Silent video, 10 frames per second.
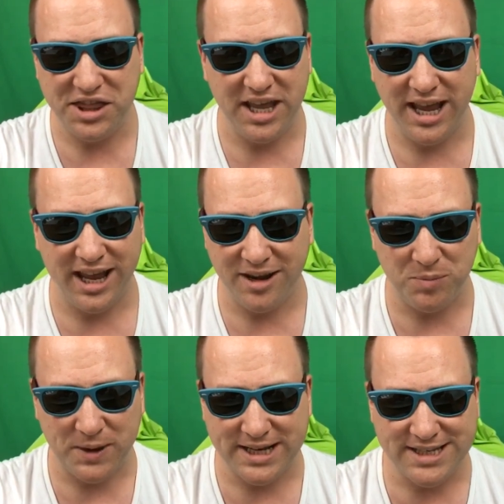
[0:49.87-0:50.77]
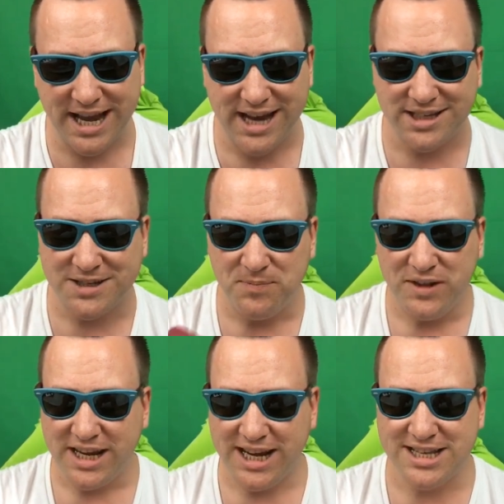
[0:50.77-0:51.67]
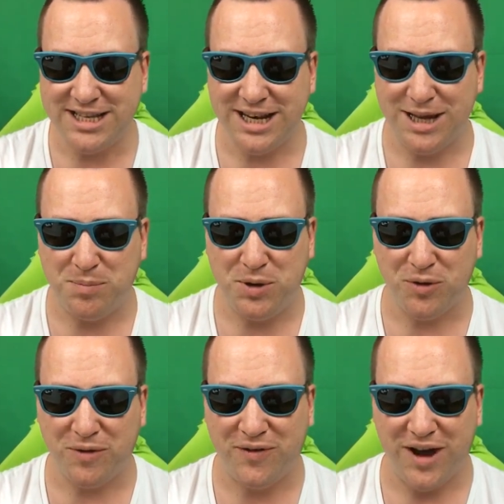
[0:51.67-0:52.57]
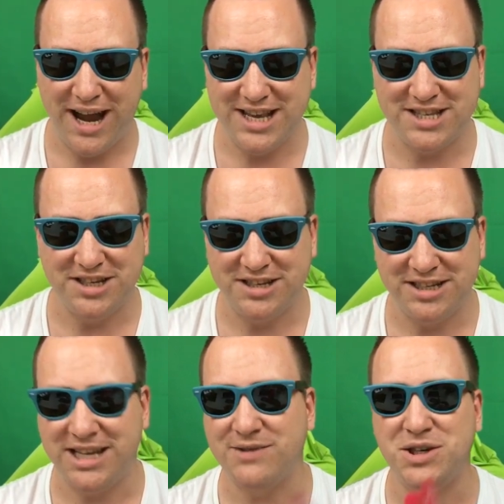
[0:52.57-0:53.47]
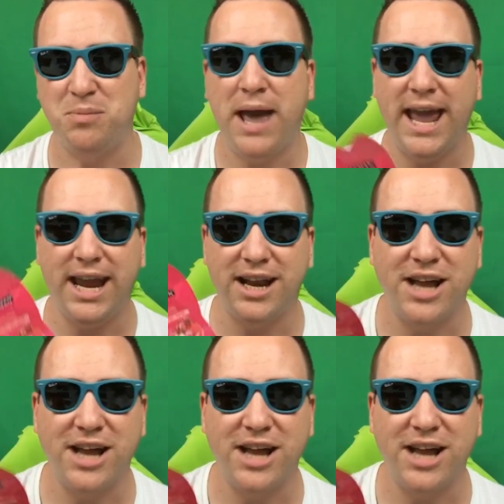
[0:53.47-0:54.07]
thing, but it says instantly purifies and gives you pain.